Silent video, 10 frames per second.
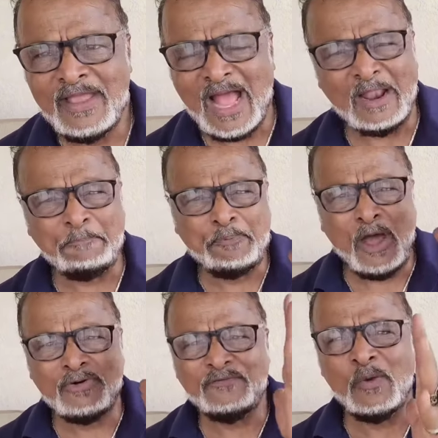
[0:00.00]
And I'm
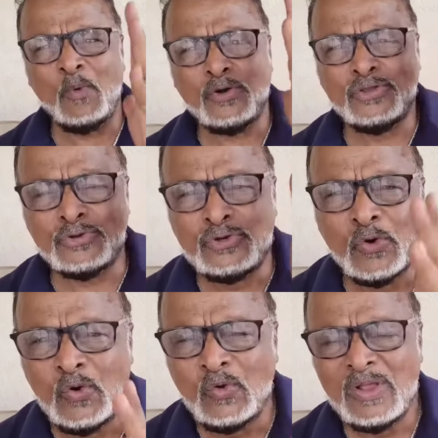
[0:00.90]
proud of the work you
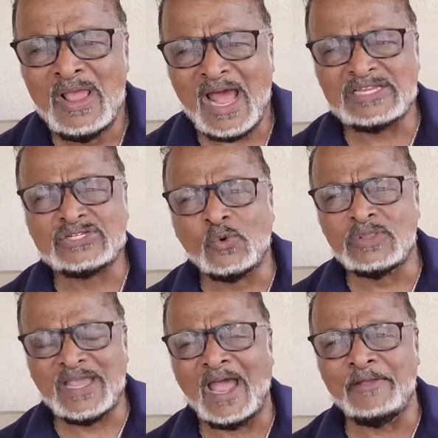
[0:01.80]
do at
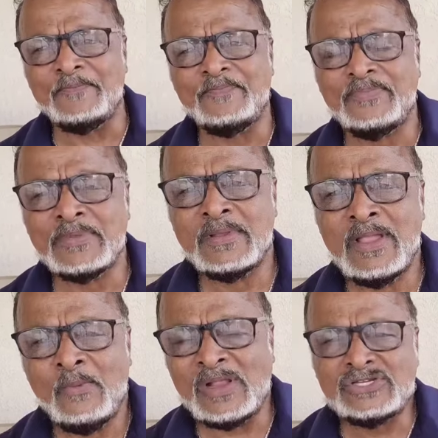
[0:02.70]
school time.
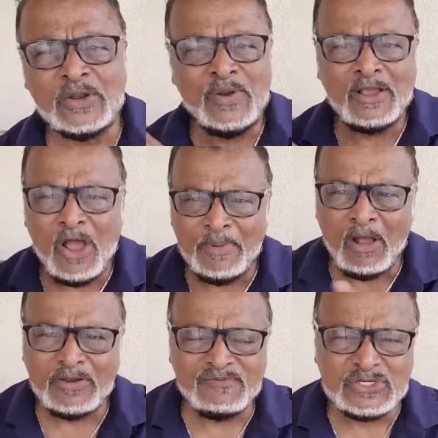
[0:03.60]
When children are coming
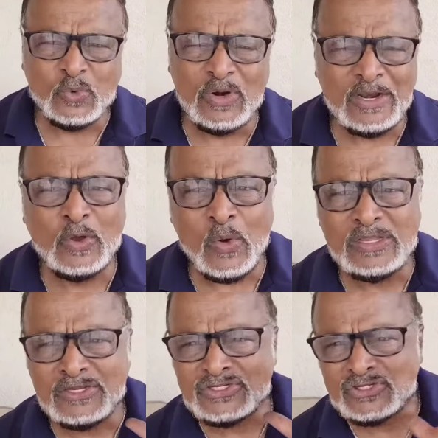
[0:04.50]
out of school and
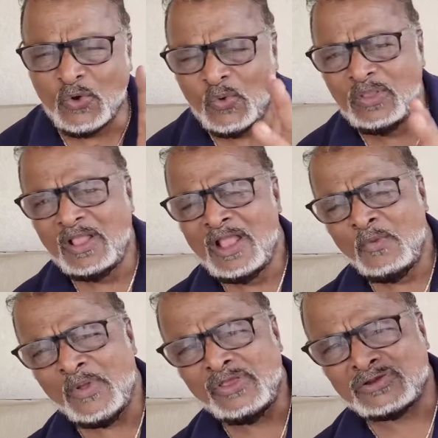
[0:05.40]
going to school,
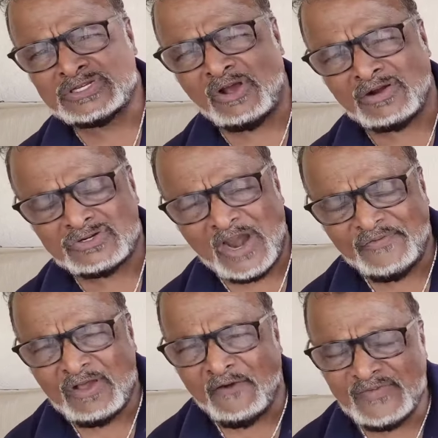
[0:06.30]
when their uh,
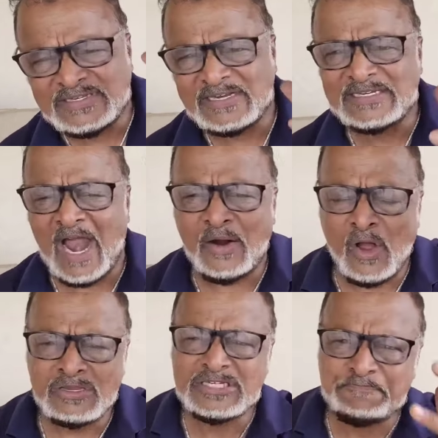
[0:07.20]
traffic officers are
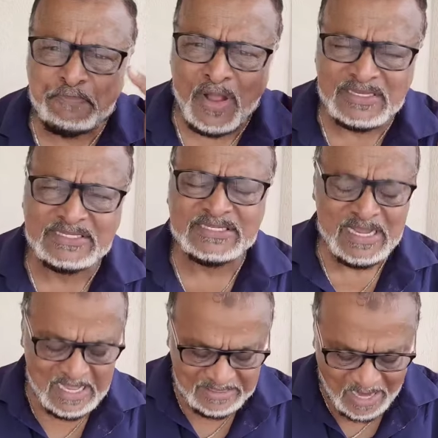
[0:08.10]
on spots
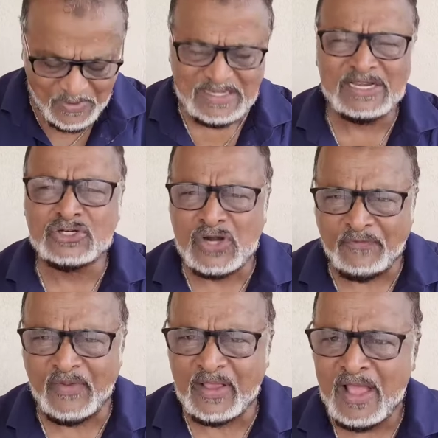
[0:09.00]
directing
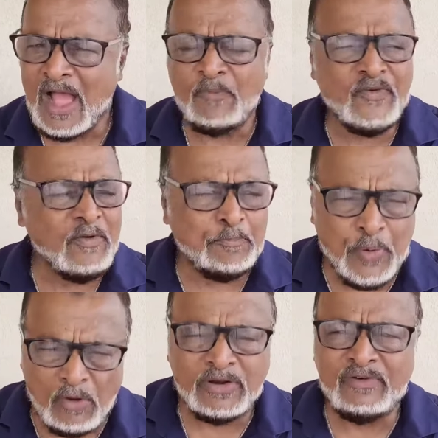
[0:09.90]
traffic. I'm very
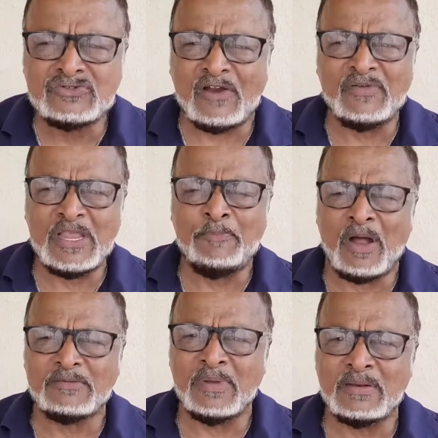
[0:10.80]
proud of the traffic
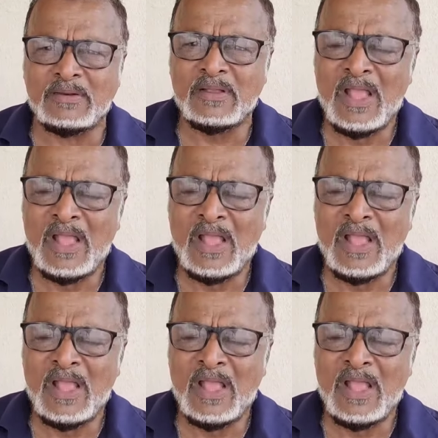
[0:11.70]
department.